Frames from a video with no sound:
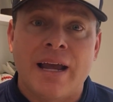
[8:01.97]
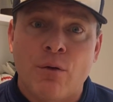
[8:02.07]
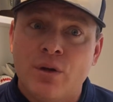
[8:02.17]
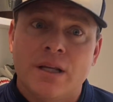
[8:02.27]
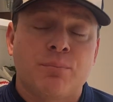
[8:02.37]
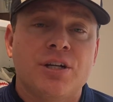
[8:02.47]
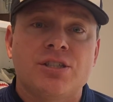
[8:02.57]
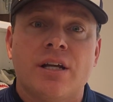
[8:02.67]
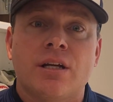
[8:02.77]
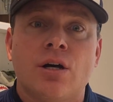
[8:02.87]
I really
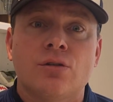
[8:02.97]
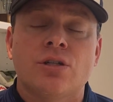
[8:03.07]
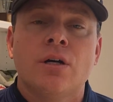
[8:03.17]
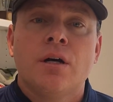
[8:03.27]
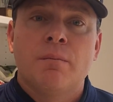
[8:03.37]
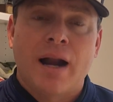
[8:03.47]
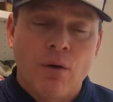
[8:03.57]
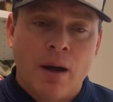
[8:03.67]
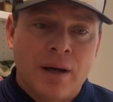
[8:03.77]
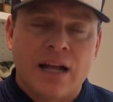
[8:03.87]
appreciate it, Coach.
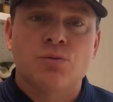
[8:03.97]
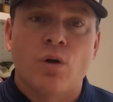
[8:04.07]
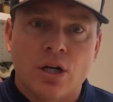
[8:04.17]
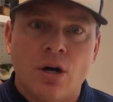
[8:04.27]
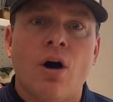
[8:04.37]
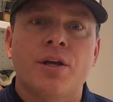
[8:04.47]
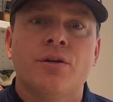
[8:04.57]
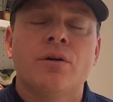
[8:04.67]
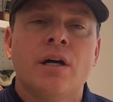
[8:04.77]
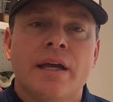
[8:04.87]
But I just want to call
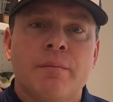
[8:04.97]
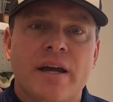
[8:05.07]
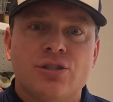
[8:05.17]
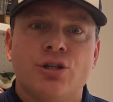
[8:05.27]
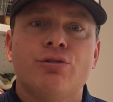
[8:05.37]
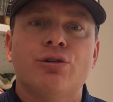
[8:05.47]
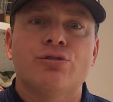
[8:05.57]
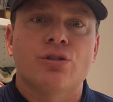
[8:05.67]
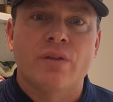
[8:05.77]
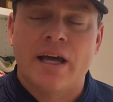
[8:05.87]
you and make sure you knew
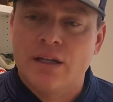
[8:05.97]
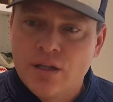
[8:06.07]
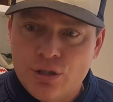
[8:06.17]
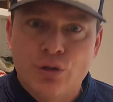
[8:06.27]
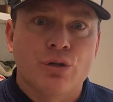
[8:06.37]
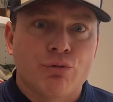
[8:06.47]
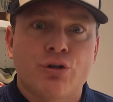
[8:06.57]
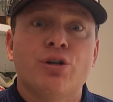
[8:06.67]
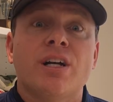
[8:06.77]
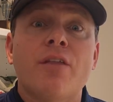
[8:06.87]
so that you could
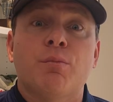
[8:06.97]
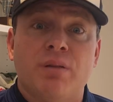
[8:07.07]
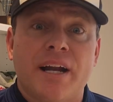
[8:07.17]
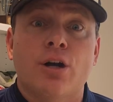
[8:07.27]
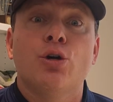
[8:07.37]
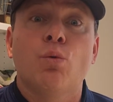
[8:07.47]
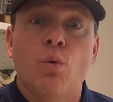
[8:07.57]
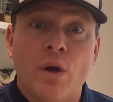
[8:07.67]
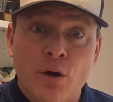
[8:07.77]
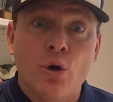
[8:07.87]
recruit another player
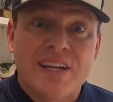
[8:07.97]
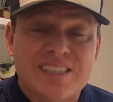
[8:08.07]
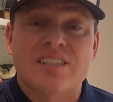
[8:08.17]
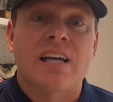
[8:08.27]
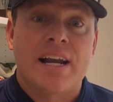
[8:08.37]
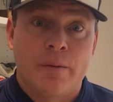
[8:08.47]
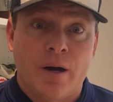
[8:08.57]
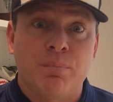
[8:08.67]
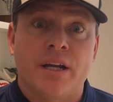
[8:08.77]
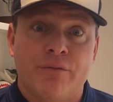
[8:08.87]
who is excited
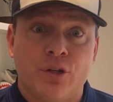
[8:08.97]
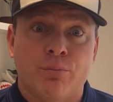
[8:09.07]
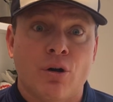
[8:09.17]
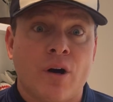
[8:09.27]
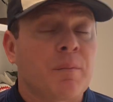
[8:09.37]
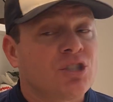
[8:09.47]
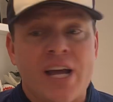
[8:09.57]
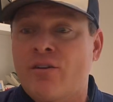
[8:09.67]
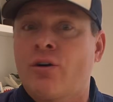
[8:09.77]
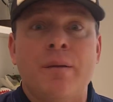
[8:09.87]
about playing for your program, because
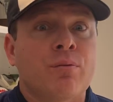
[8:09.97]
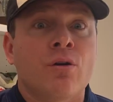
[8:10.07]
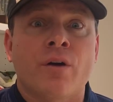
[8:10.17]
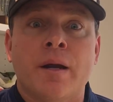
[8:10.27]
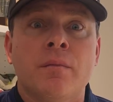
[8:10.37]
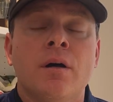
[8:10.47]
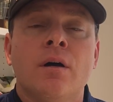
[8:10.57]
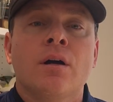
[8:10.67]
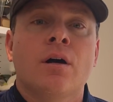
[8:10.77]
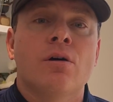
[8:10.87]
you have a great program,
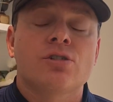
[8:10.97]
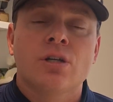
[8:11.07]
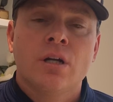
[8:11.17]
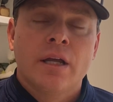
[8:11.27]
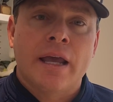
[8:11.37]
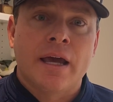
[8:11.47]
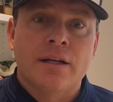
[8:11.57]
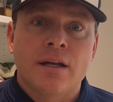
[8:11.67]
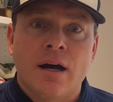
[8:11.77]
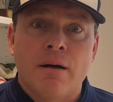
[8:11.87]
Coach,
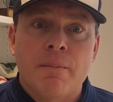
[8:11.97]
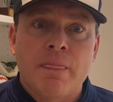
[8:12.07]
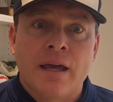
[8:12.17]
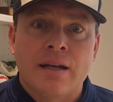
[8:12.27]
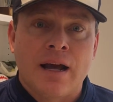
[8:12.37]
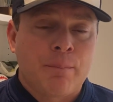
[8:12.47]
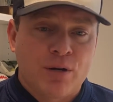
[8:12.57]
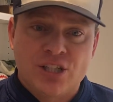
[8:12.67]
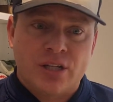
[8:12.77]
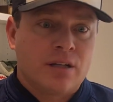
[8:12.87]
and I
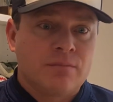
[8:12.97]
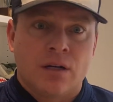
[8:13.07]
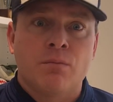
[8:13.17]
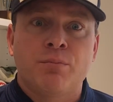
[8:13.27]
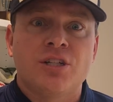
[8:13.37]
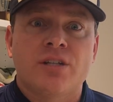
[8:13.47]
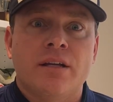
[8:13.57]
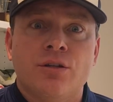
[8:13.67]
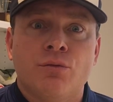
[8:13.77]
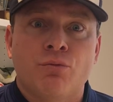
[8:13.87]
appreciate
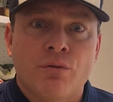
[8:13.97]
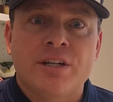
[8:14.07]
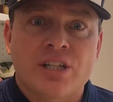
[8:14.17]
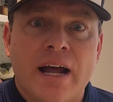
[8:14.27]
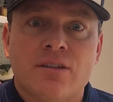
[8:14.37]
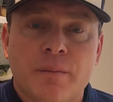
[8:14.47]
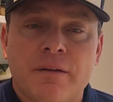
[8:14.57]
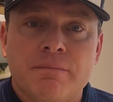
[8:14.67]
you reaching out to me.